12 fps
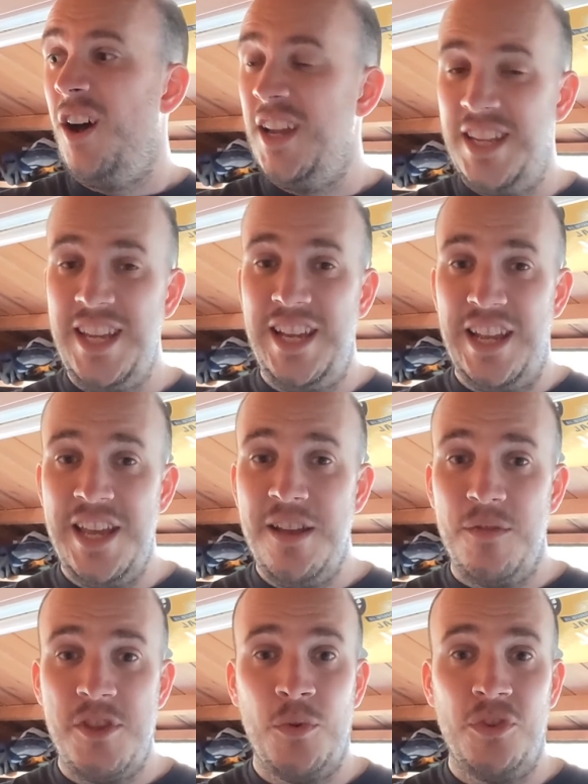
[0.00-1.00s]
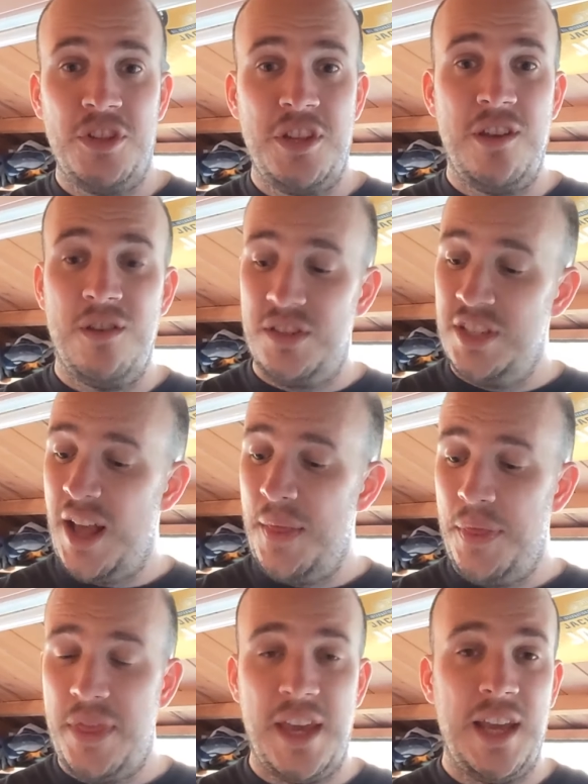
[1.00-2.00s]
Ideally, you want to use
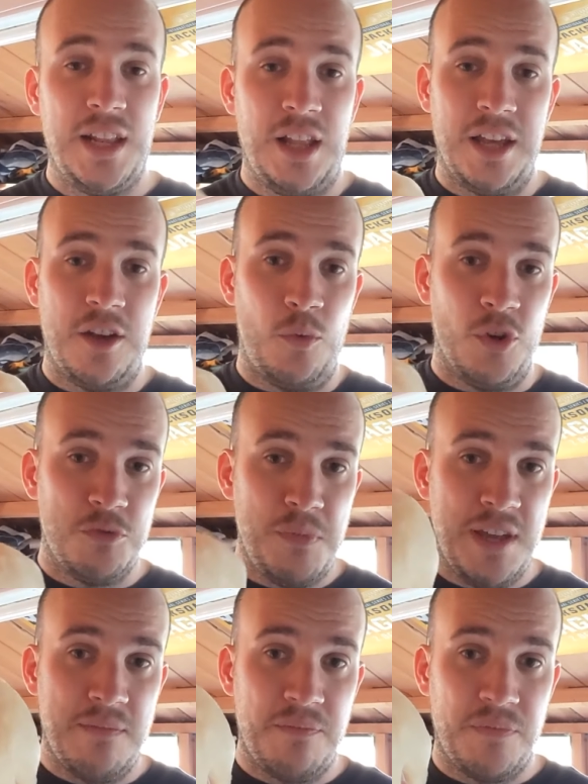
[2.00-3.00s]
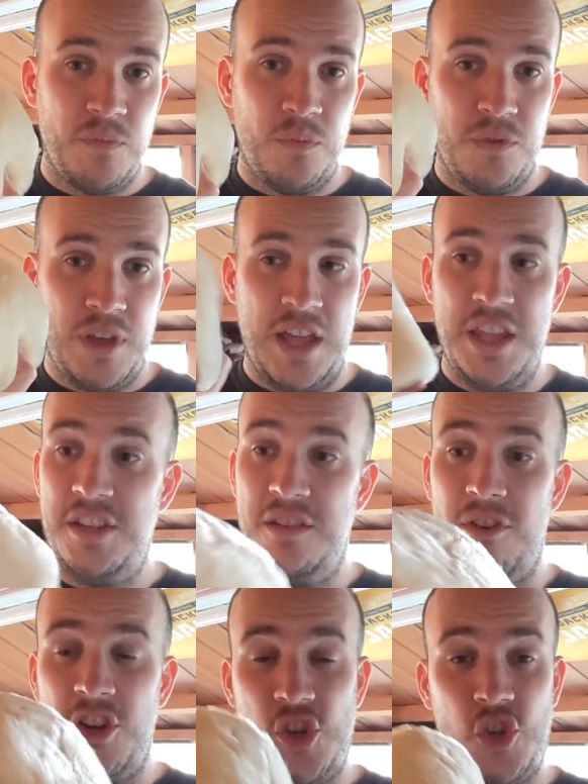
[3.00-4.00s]
something like a wash mitt. This is
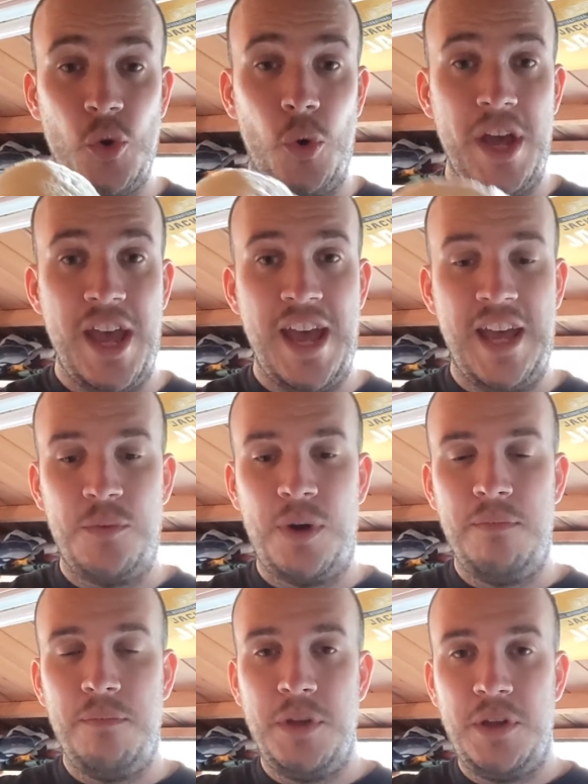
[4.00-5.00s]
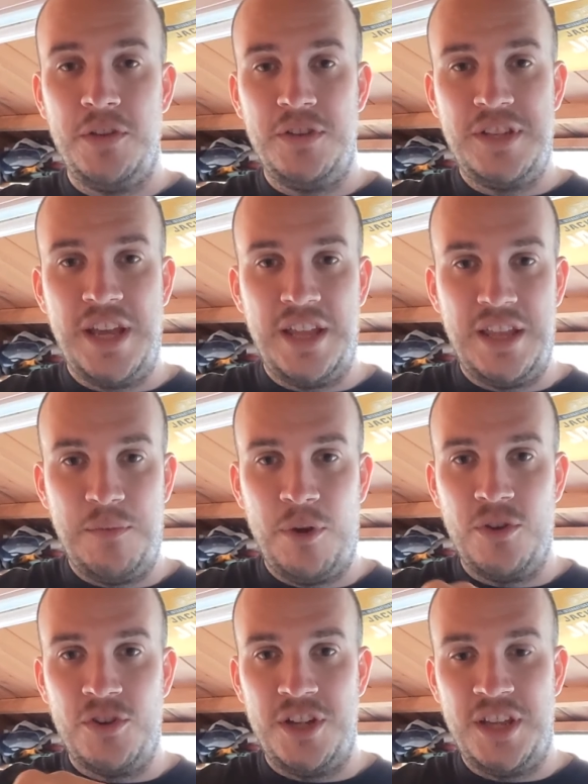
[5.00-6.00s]
a very short-haired one because the
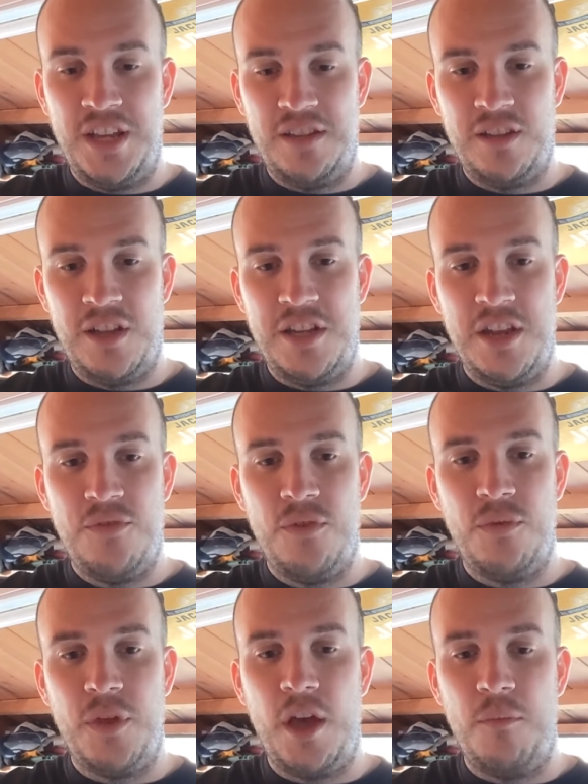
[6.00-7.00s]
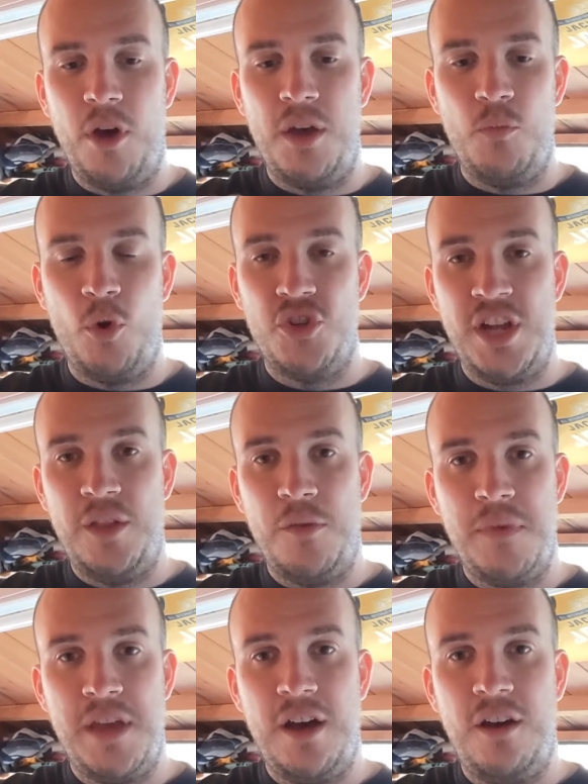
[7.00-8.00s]
approach I take is slightly different. I wash out
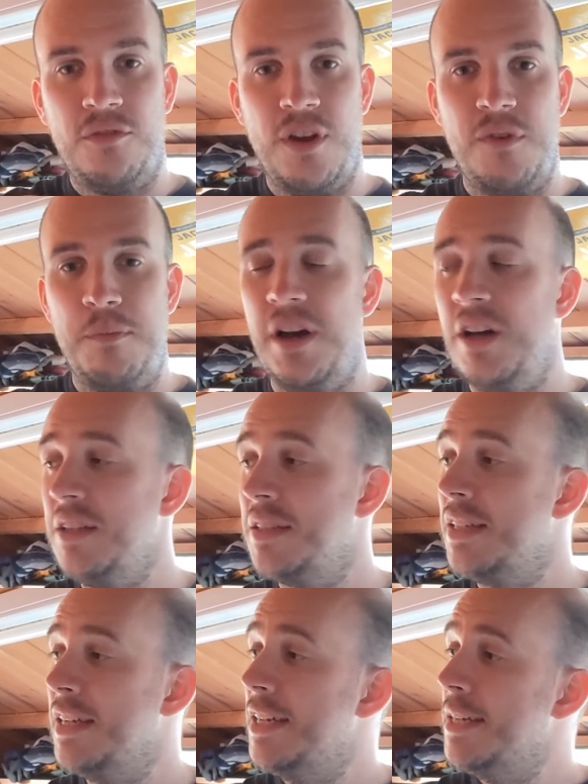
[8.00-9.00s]
the mitt after every pass.